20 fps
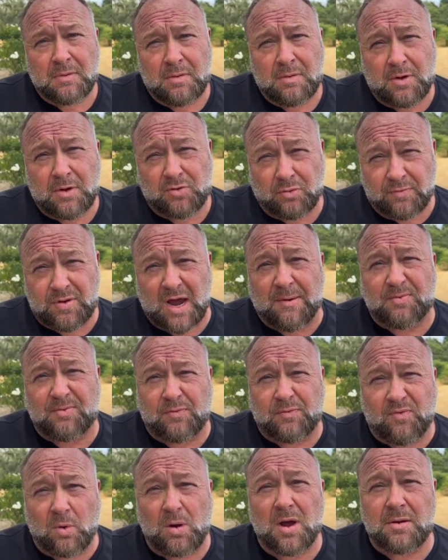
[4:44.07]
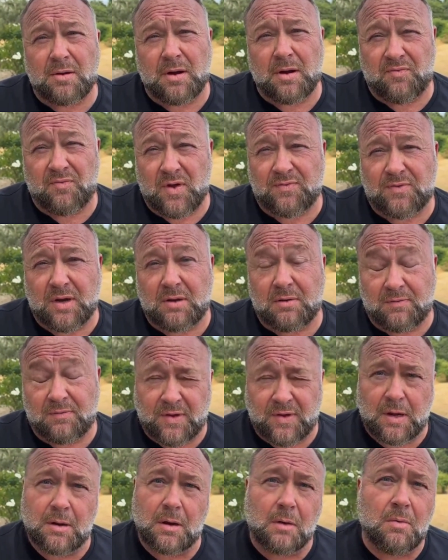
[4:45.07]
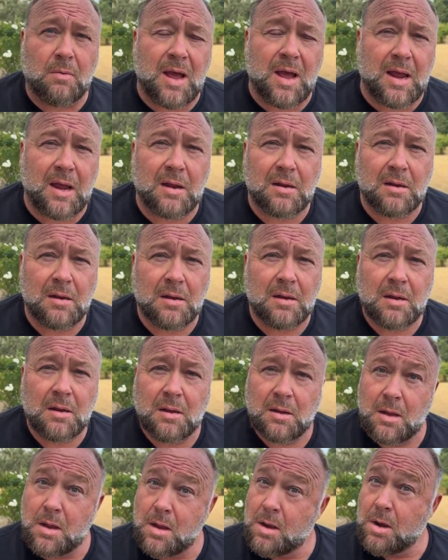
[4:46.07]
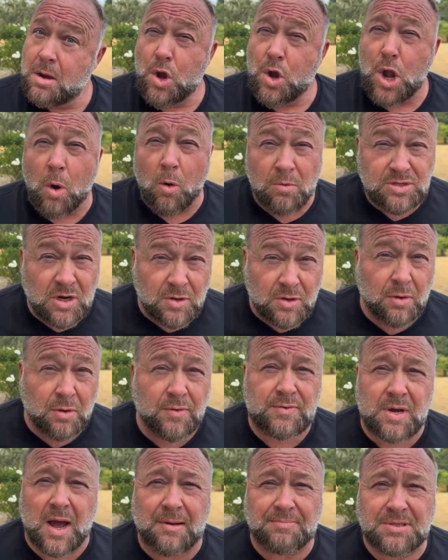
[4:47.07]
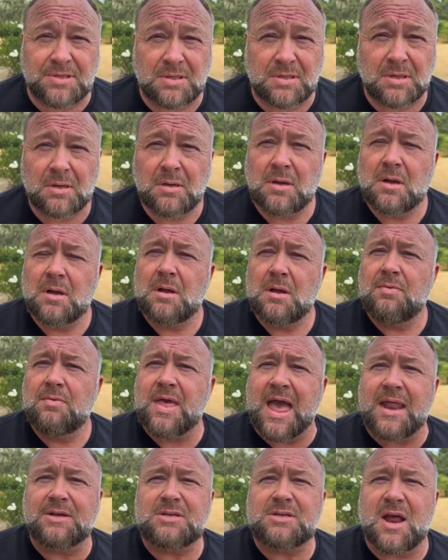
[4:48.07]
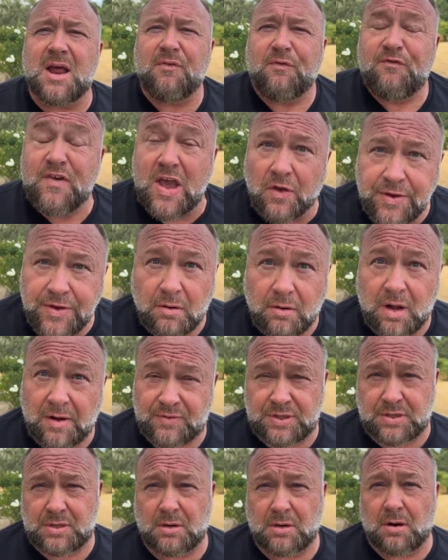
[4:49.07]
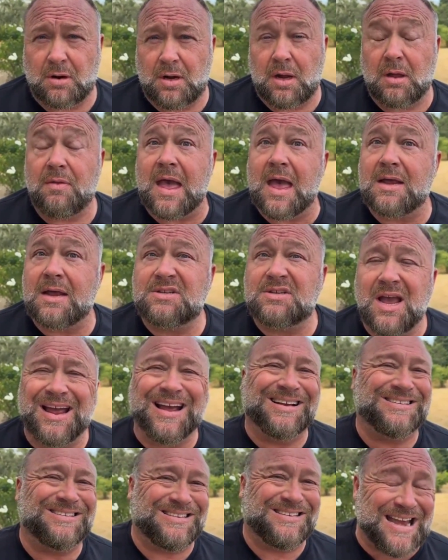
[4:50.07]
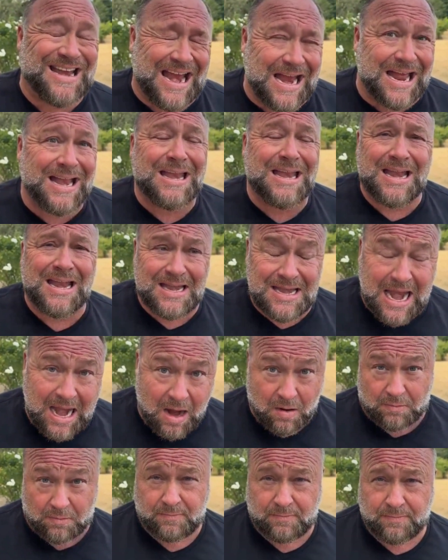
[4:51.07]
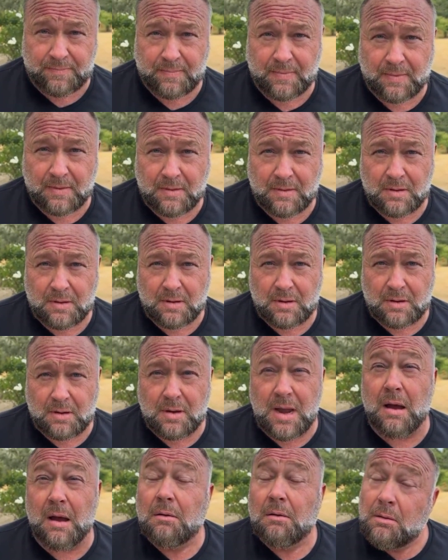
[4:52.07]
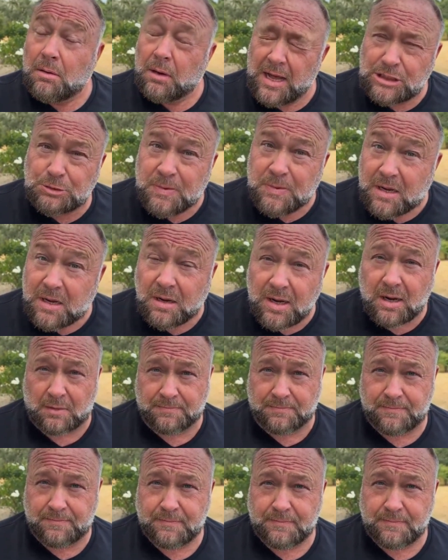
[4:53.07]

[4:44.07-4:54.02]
Those rooftops were 450 feet away. No one was on the rooftops. That is not a failure of security. That is a stand down. Now, let's be clear.